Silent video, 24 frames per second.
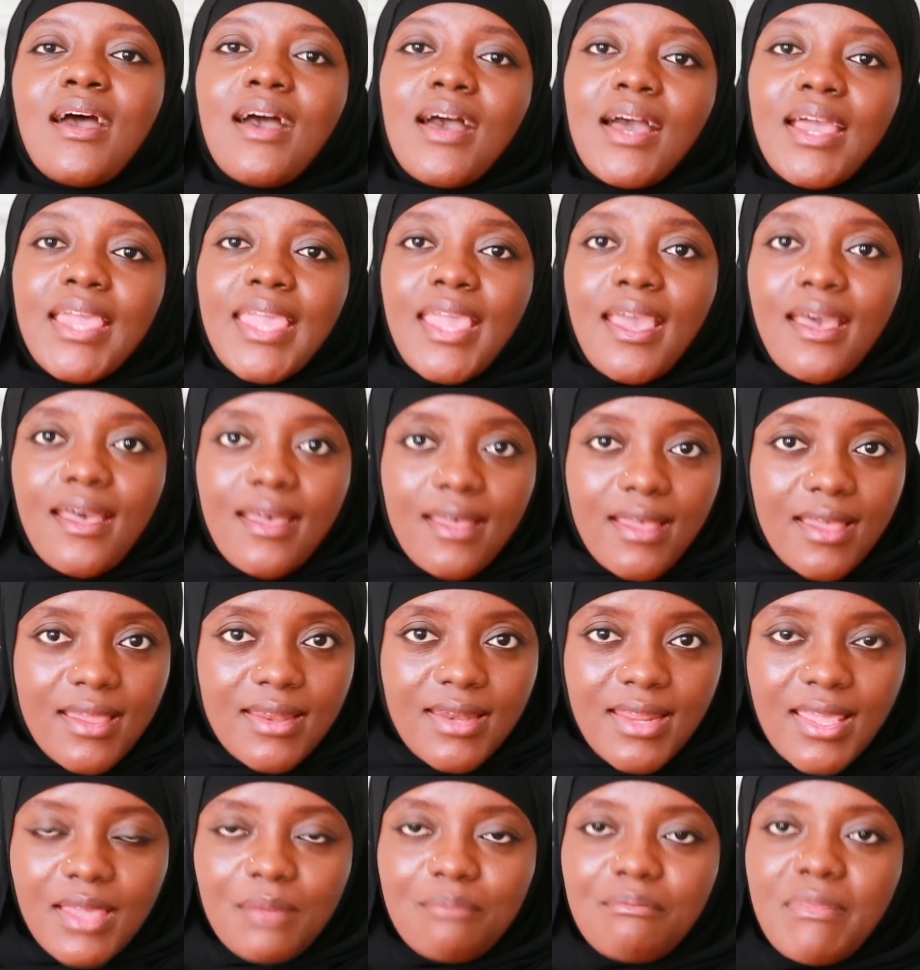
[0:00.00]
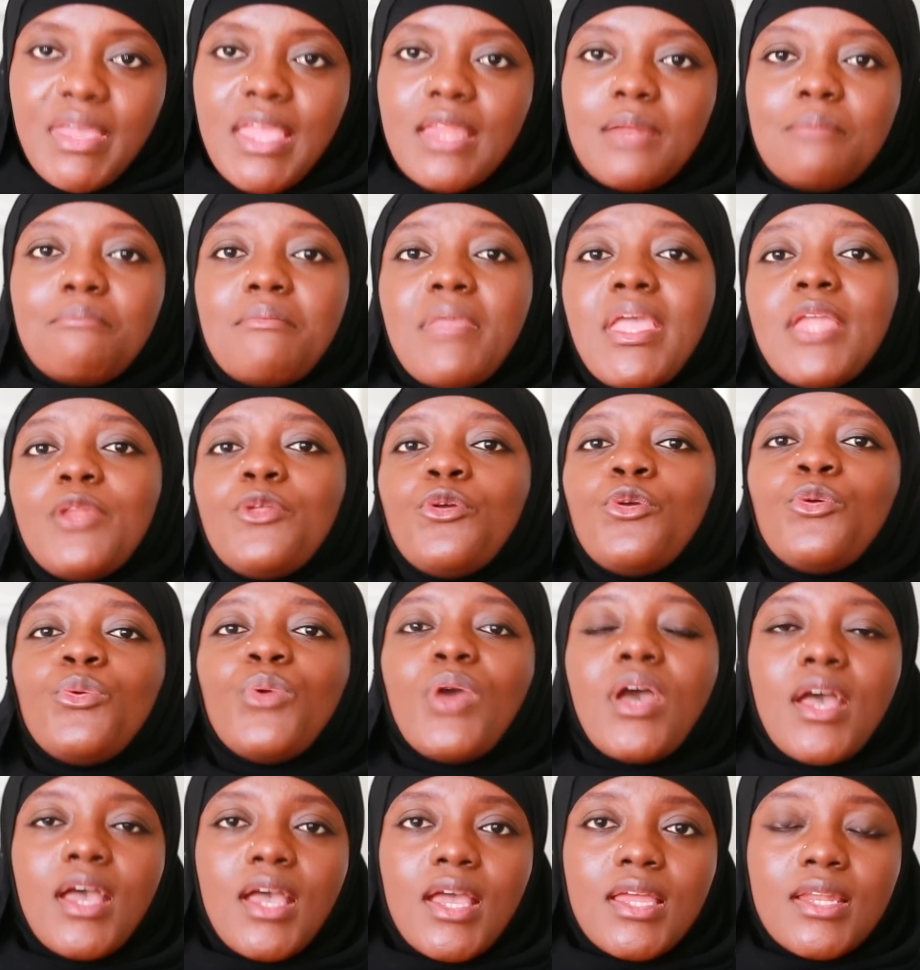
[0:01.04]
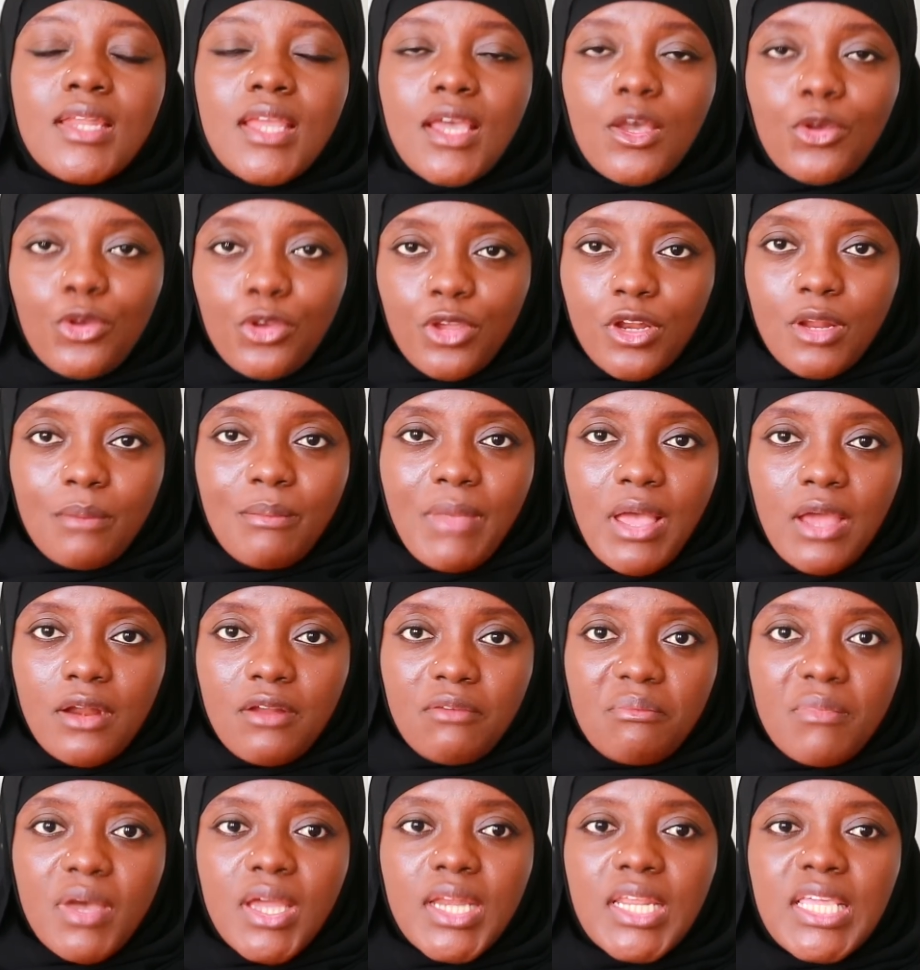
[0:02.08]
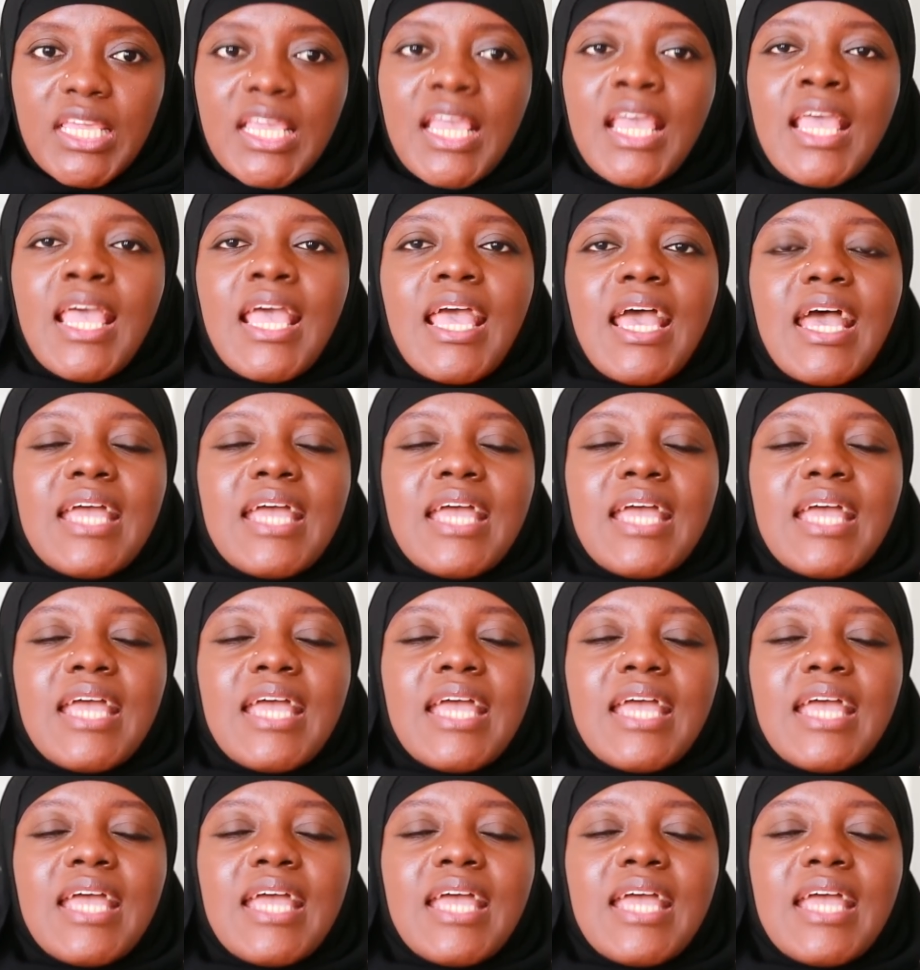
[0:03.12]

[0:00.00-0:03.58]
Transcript: high earning men who earn a good amount of money.